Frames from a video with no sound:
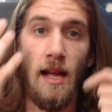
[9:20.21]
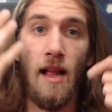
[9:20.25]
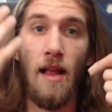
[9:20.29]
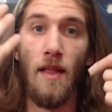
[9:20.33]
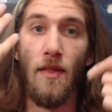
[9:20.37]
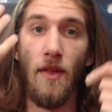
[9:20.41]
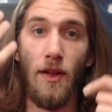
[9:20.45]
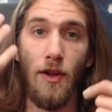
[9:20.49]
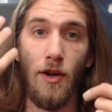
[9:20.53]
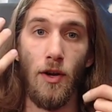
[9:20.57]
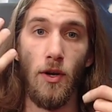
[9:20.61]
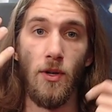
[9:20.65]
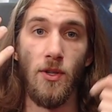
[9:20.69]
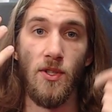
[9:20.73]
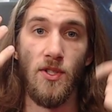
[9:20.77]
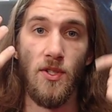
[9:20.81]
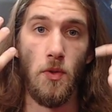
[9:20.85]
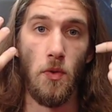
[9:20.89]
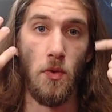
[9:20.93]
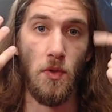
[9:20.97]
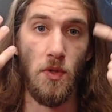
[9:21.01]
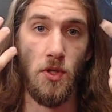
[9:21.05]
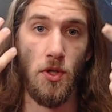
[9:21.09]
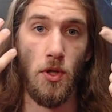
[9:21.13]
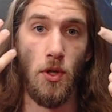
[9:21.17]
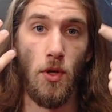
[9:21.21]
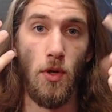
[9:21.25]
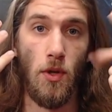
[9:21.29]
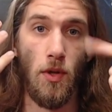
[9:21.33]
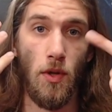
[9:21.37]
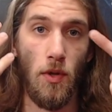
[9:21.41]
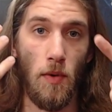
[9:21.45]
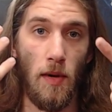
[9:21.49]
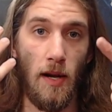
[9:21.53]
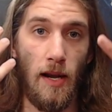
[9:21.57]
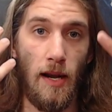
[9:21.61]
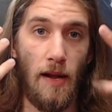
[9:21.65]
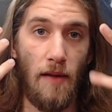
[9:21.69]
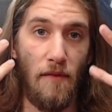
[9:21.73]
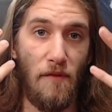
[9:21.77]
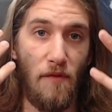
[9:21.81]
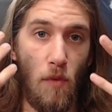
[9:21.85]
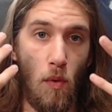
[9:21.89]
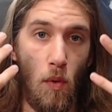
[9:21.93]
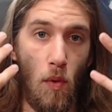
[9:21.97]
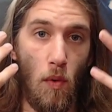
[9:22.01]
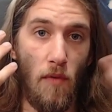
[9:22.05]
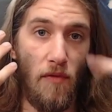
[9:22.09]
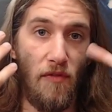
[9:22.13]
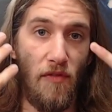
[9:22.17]
Then you got Saw 2, 3,
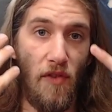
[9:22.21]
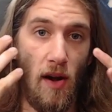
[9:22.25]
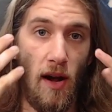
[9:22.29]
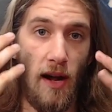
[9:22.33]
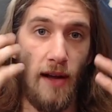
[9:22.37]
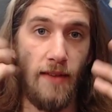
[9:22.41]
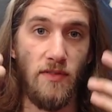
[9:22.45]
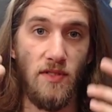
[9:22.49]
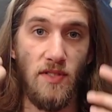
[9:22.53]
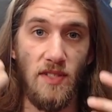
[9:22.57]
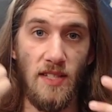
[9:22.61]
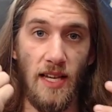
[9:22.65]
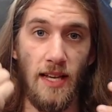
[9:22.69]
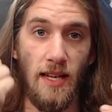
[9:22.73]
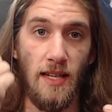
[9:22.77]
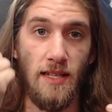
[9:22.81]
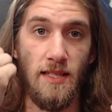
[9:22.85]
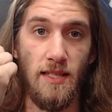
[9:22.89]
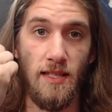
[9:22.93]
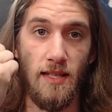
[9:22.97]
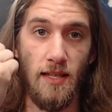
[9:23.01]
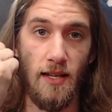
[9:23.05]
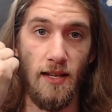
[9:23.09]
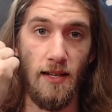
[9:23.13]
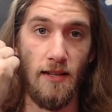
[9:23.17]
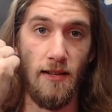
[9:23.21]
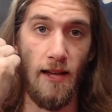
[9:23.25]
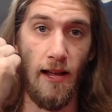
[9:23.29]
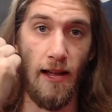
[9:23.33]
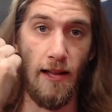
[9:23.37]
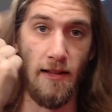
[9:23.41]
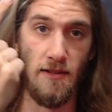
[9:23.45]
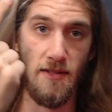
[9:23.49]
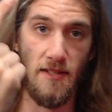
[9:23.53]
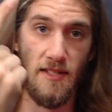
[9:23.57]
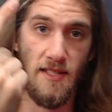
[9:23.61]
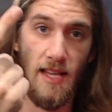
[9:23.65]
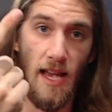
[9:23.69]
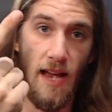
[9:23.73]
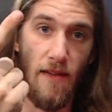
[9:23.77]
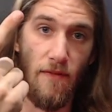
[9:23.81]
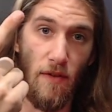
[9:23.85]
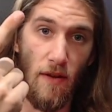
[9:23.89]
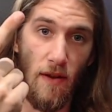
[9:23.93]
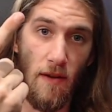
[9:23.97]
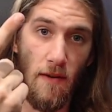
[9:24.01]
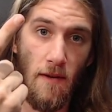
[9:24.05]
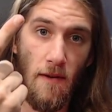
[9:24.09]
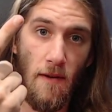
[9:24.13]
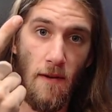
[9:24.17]
4, 5, 6, and
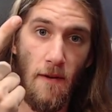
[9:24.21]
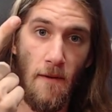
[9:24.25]
7